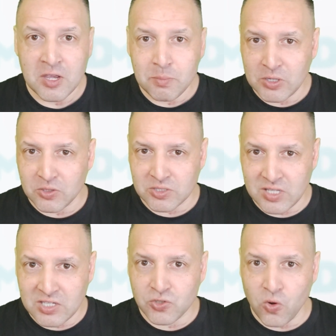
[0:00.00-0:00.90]
because
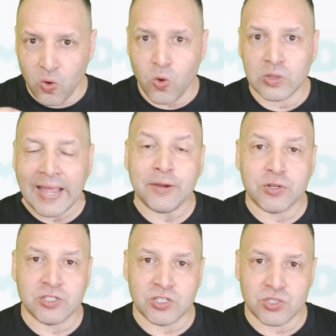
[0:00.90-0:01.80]
these are all
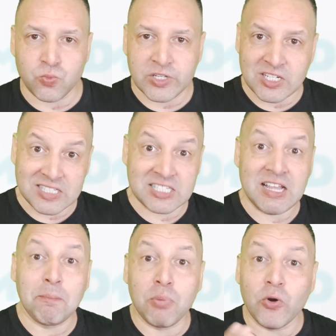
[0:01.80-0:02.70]
languages which at
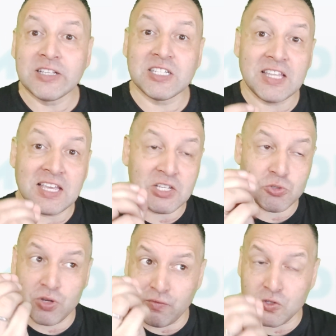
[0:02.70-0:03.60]
some point in their
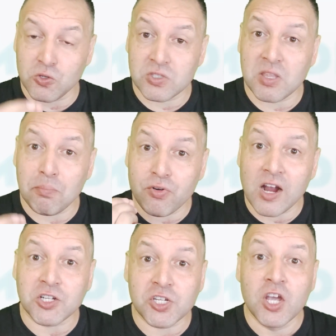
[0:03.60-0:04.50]
history have used the
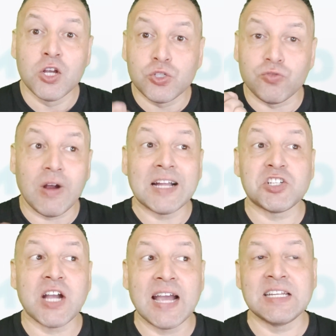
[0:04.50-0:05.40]
brush to write
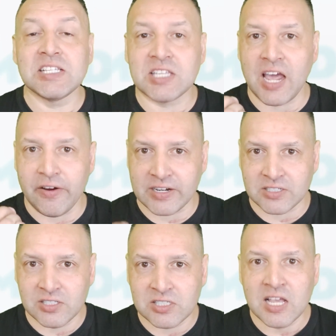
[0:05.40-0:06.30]
Chinese
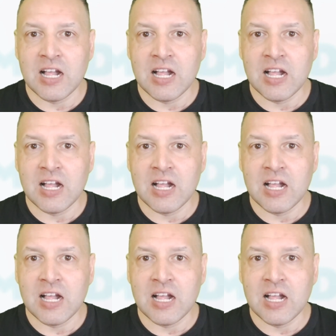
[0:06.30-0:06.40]
characters.